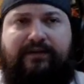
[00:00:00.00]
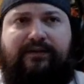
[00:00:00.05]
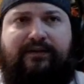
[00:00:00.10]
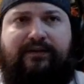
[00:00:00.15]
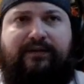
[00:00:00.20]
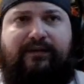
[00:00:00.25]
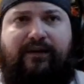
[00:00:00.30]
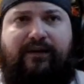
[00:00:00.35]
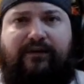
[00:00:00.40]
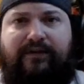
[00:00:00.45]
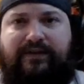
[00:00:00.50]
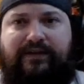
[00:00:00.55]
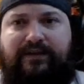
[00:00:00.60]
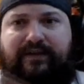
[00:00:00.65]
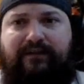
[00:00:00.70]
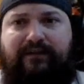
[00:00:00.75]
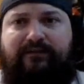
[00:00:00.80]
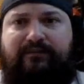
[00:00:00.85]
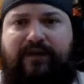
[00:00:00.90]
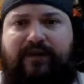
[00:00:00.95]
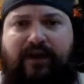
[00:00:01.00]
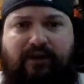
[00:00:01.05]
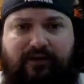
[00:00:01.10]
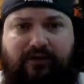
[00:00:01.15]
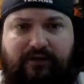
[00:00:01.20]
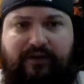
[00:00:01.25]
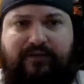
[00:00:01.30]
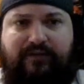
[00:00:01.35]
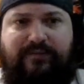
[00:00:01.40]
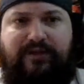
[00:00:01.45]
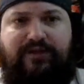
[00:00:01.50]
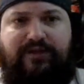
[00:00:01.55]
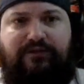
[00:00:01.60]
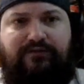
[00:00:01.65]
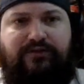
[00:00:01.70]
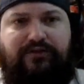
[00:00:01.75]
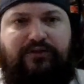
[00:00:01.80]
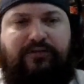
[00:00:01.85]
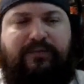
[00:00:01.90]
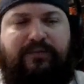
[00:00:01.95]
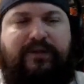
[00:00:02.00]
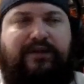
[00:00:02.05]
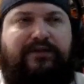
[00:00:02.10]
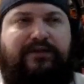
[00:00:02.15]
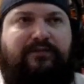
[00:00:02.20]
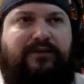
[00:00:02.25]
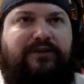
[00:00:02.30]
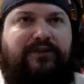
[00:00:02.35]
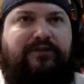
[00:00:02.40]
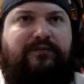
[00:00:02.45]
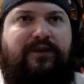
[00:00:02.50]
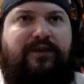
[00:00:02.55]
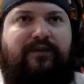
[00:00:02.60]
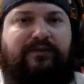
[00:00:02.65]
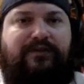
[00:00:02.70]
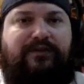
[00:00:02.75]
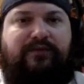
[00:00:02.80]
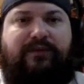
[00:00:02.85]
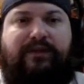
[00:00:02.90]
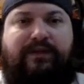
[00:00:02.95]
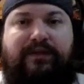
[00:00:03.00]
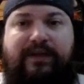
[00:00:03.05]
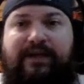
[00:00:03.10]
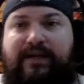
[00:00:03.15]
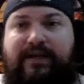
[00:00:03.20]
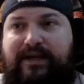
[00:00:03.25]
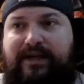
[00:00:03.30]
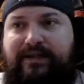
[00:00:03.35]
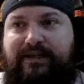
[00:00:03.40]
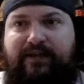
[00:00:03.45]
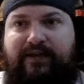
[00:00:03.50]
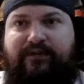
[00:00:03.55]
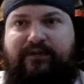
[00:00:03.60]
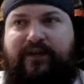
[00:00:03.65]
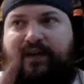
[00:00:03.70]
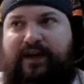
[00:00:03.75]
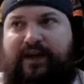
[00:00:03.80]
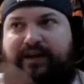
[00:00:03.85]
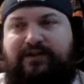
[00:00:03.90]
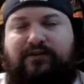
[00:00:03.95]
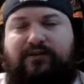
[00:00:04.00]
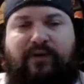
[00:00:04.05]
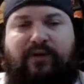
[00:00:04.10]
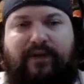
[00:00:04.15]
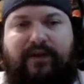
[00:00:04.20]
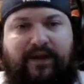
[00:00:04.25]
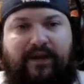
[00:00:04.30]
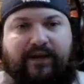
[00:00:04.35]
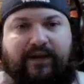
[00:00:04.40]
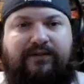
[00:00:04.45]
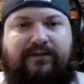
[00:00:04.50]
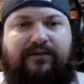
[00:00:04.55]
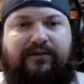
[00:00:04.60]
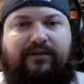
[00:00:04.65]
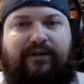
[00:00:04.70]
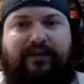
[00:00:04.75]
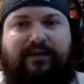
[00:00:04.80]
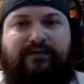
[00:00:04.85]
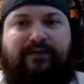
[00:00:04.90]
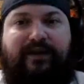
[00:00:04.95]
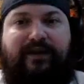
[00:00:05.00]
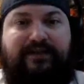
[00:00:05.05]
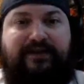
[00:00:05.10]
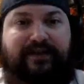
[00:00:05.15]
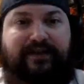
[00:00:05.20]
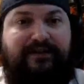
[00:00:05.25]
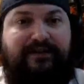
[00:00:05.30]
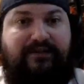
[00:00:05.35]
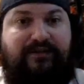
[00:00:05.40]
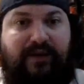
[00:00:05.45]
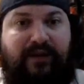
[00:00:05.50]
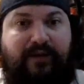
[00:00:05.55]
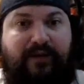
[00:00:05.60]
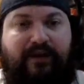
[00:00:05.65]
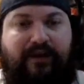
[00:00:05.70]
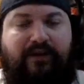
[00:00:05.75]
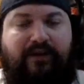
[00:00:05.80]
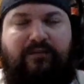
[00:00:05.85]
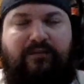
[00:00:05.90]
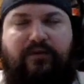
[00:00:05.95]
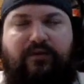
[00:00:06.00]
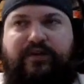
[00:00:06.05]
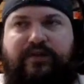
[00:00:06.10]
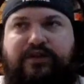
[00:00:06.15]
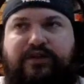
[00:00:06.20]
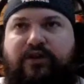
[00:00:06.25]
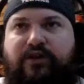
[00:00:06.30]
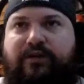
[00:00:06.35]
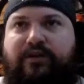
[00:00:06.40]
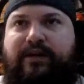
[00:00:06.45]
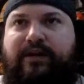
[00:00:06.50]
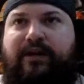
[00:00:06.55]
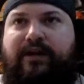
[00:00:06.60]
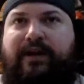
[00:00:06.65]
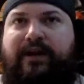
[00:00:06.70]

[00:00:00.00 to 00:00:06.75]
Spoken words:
And obviously, algorithms on YouTube doesn't work too well with doing different things on one thing. So that's why I say this is primarily a movie show here.